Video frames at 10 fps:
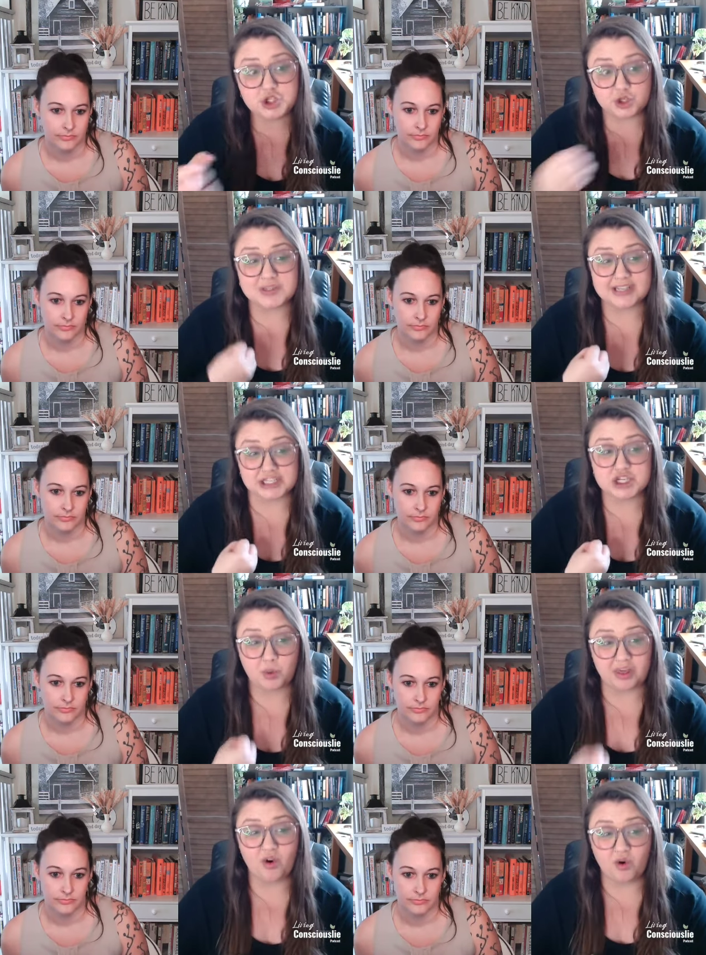Speaker 1: choosing to
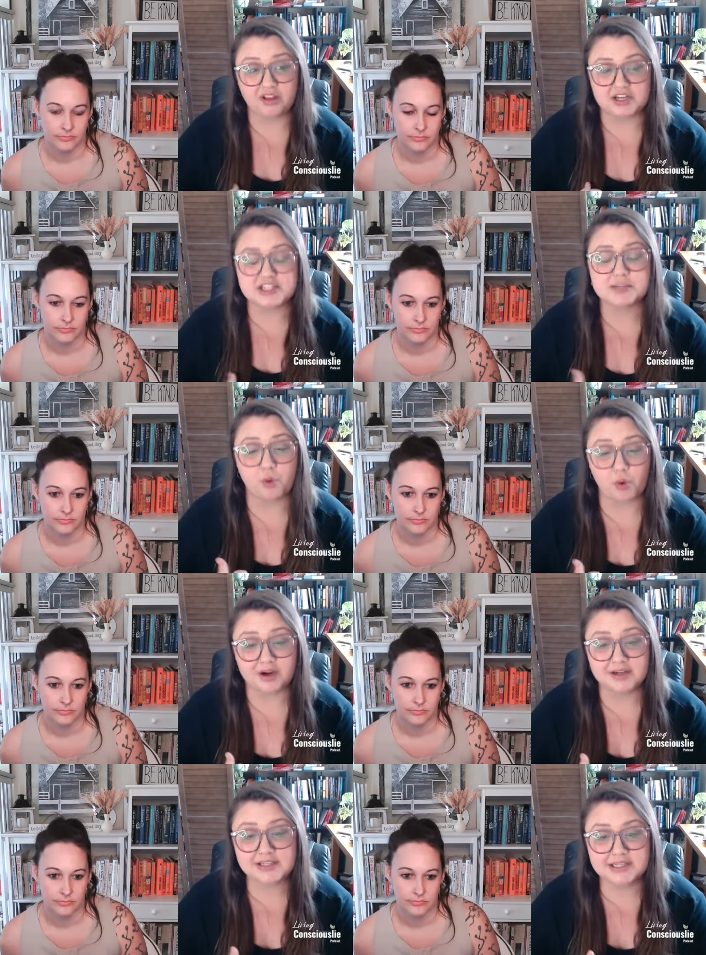withhold our
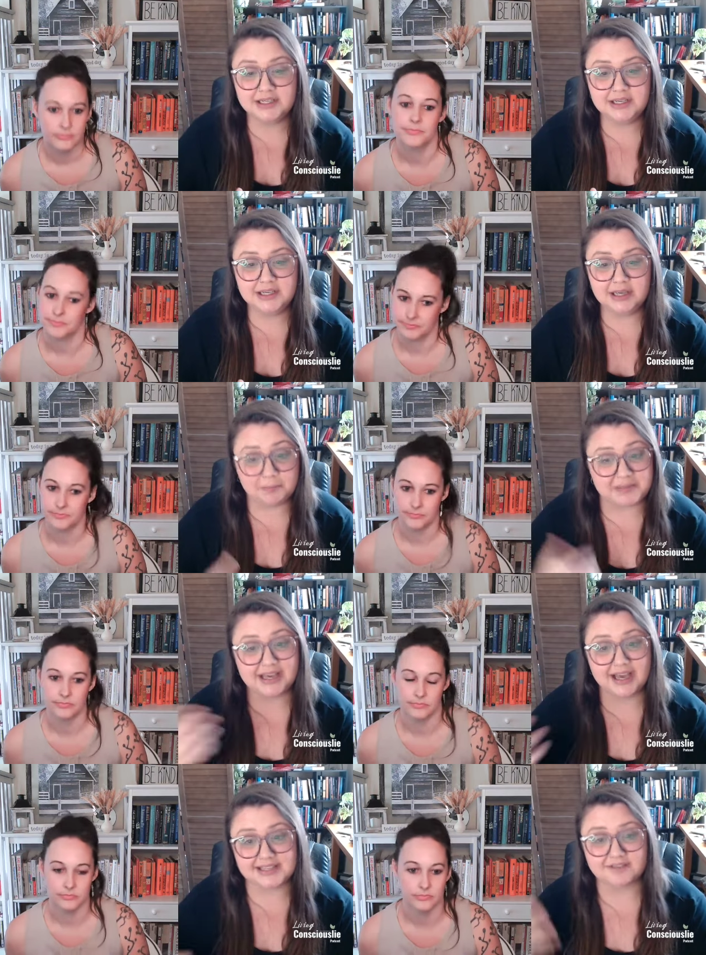support
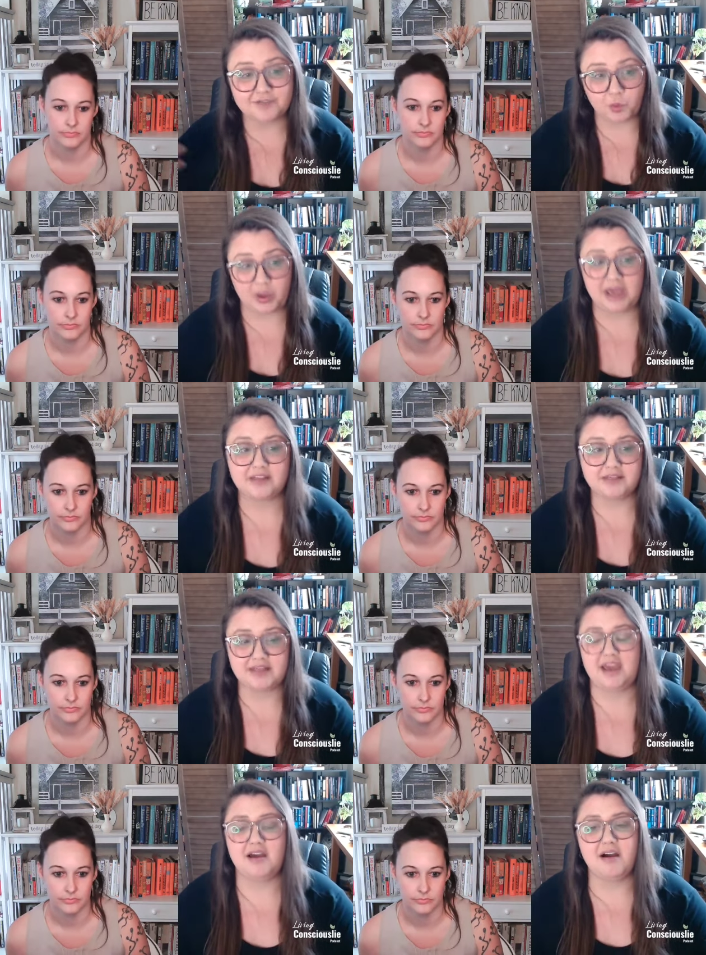because of the way that
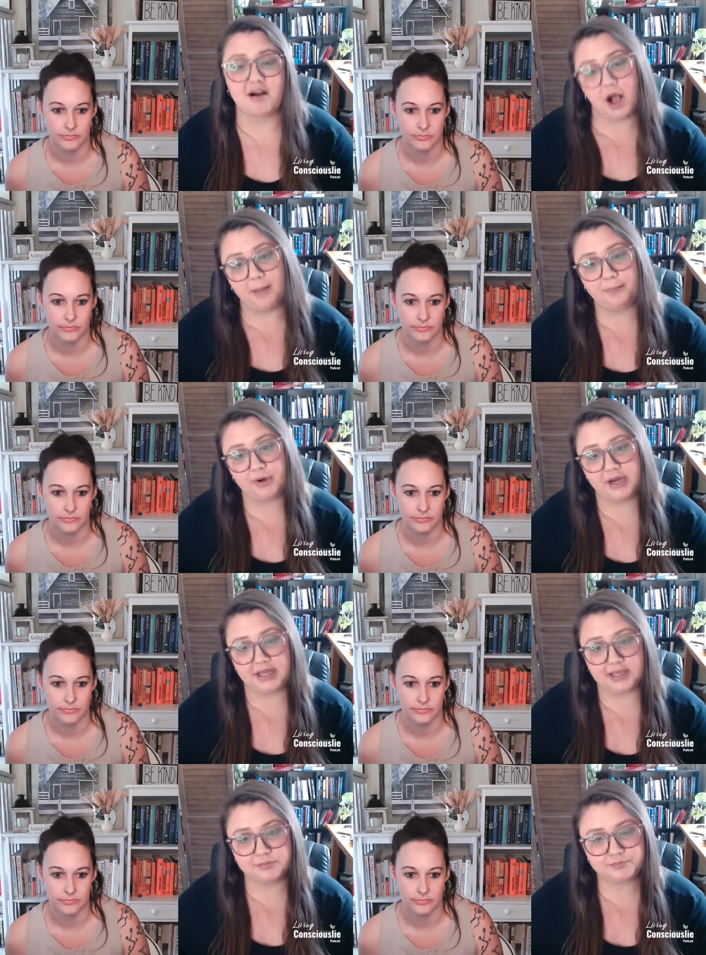they are
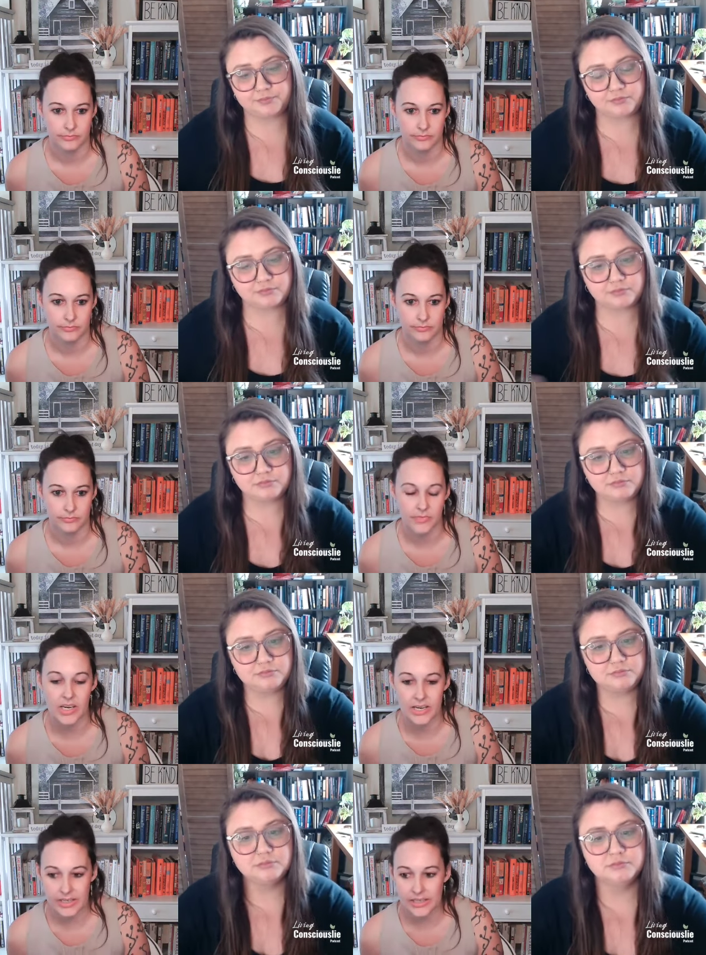operating.
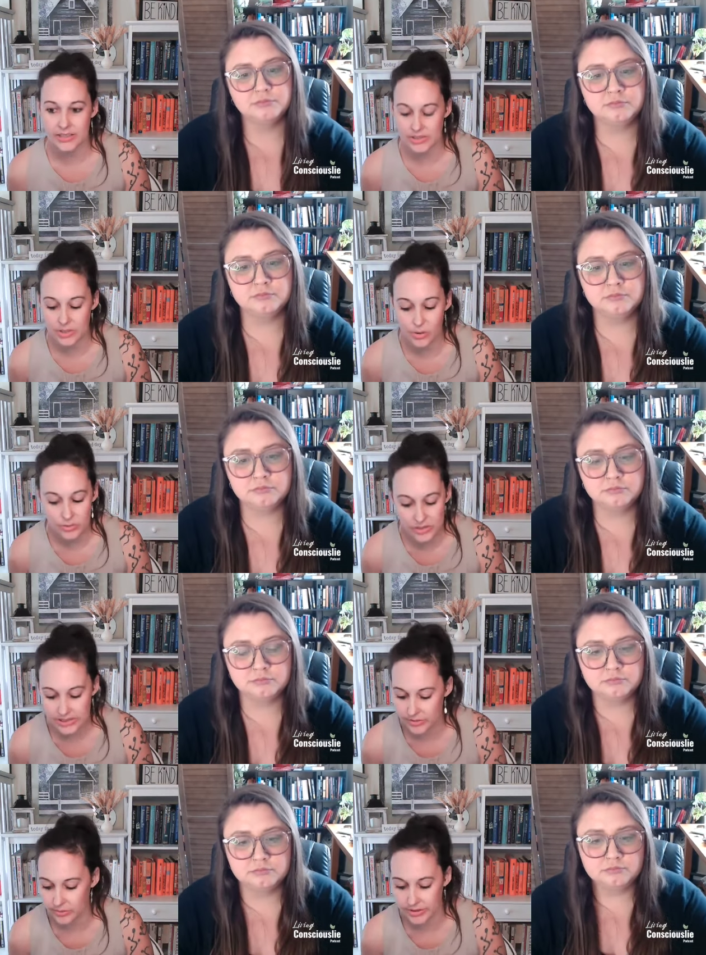
Speaker 2: I totally,
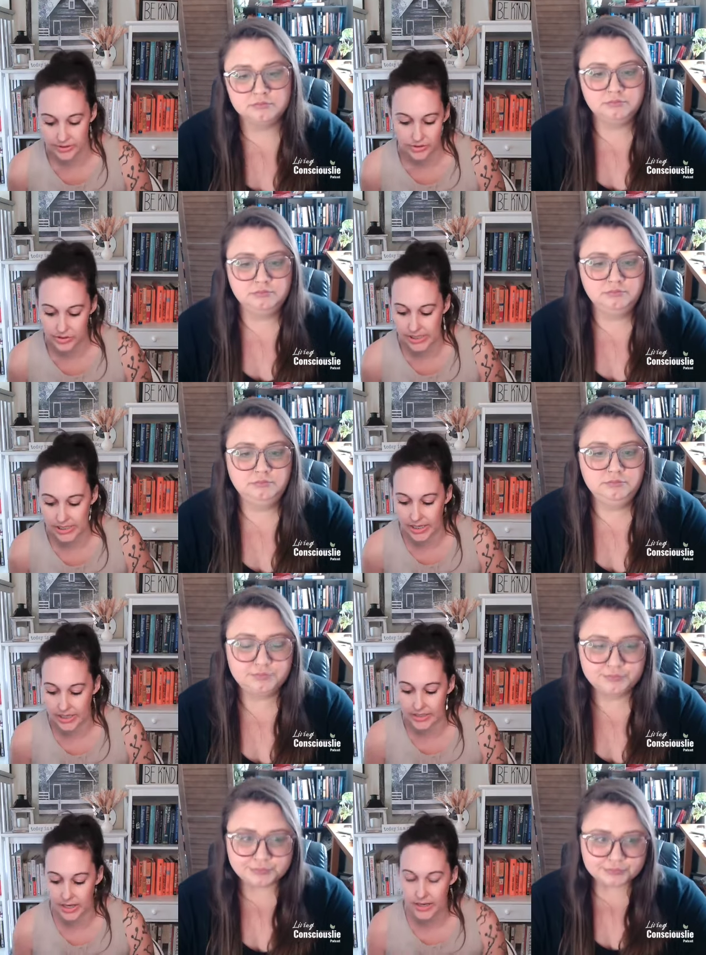totally agree.
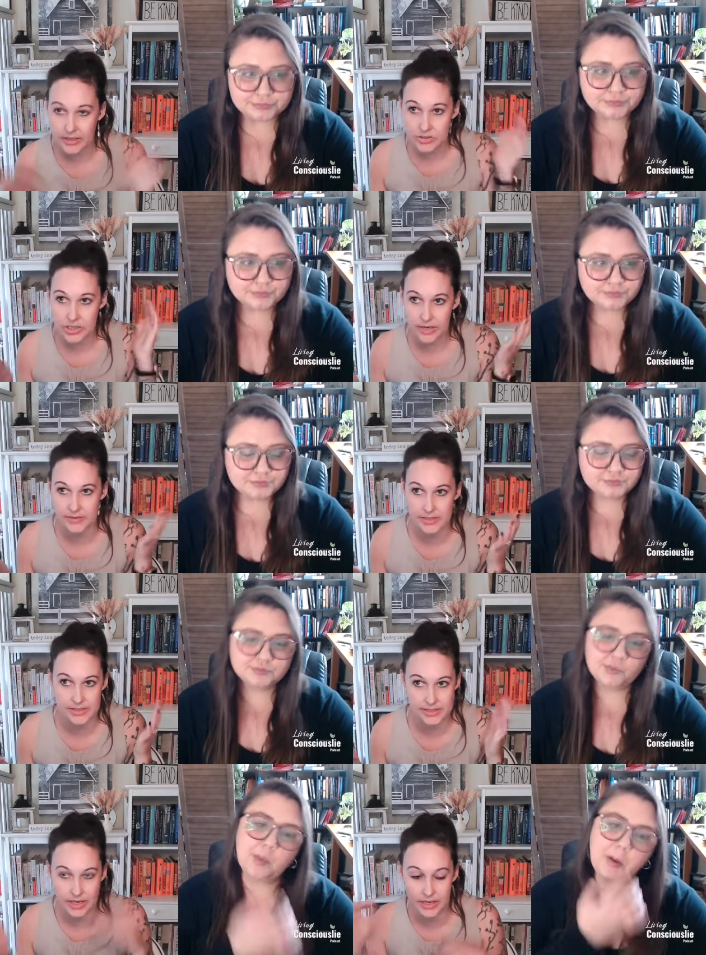I, I actually have a
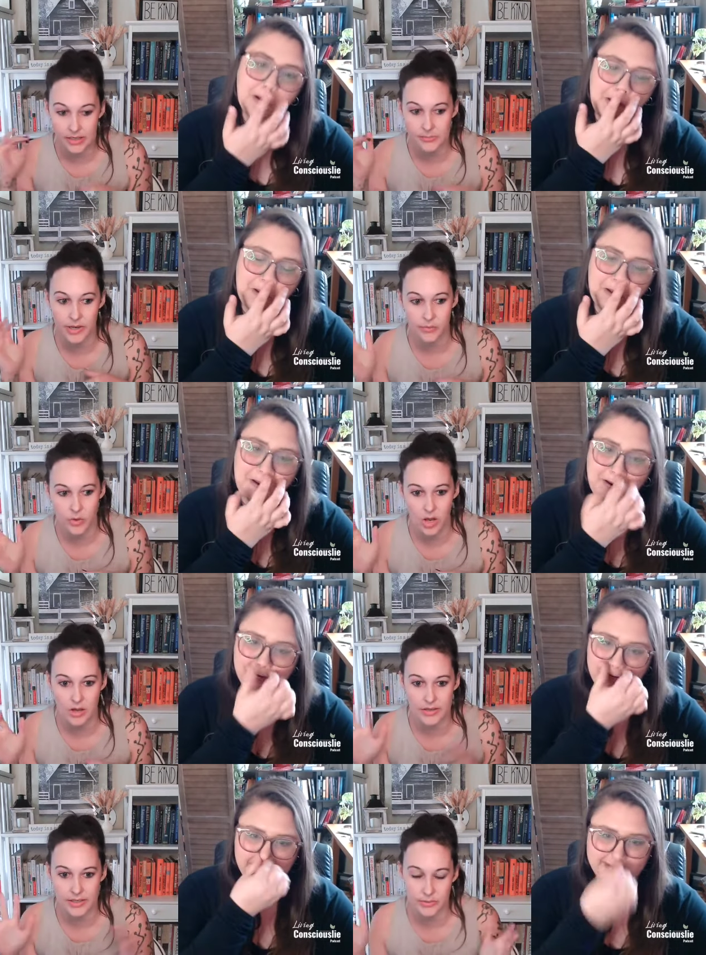sign on my
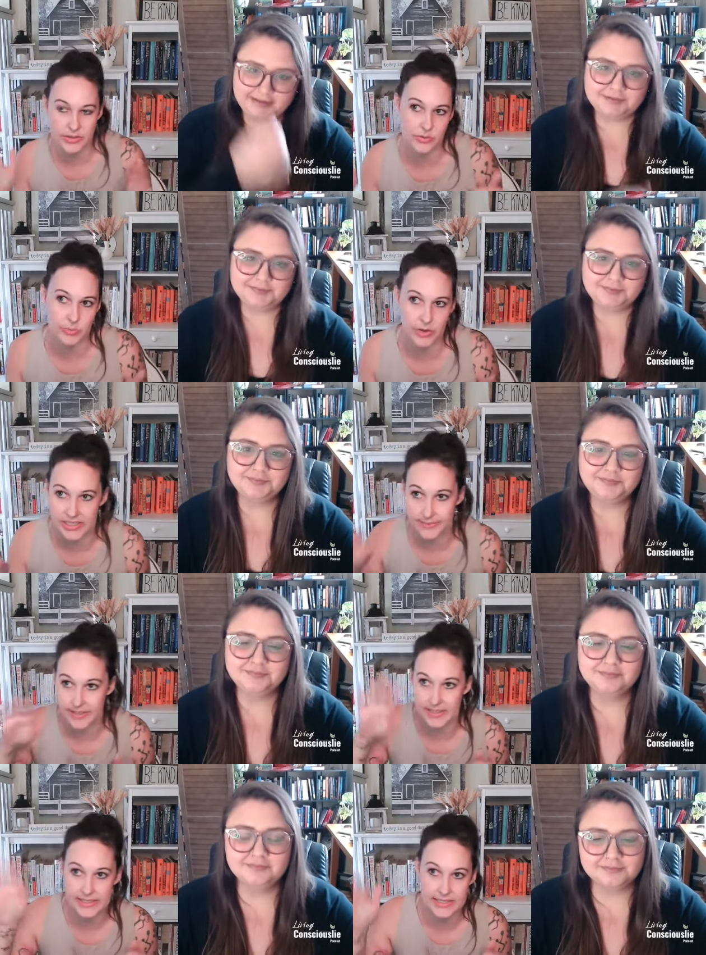wall that always reminds me
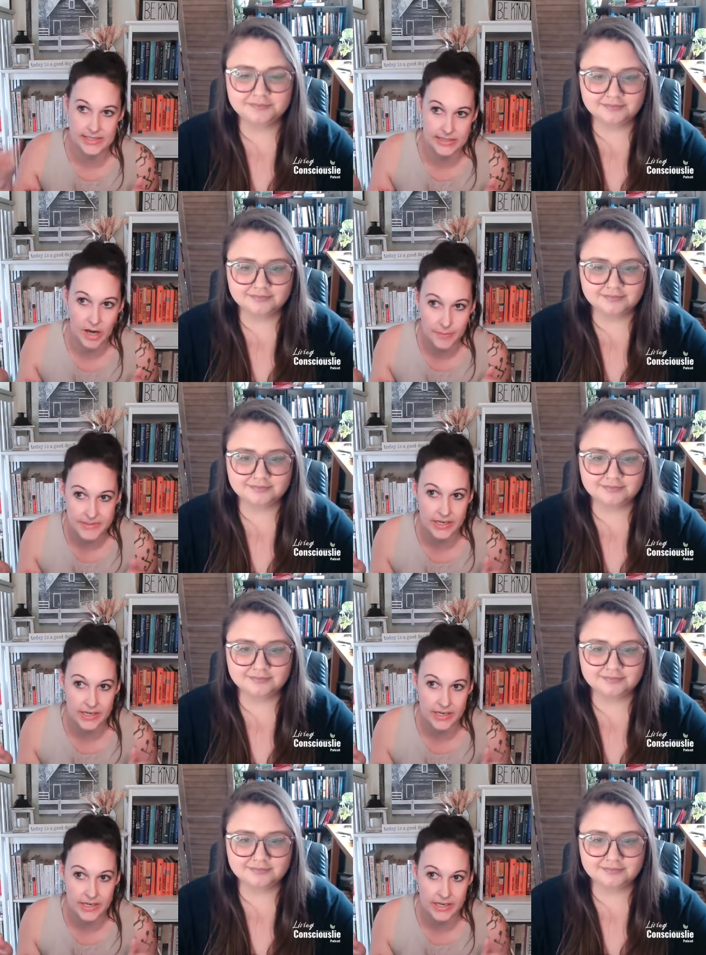that says top